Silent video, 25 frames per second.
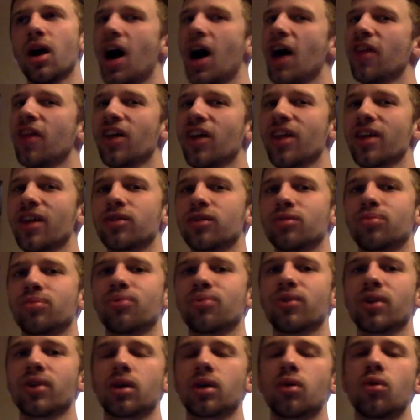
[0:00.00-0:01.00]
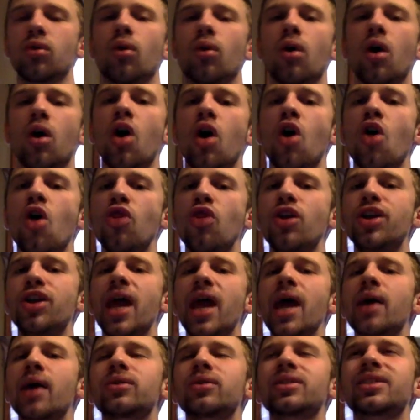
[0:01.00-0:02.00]
I thought that was pretty cool. The
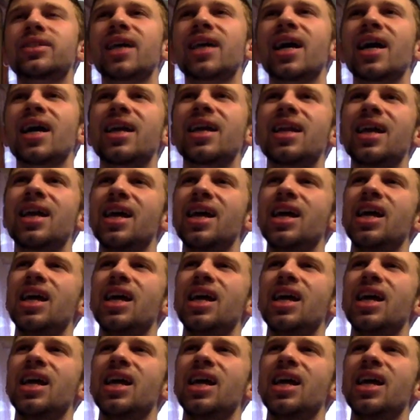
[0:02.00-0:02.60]
downside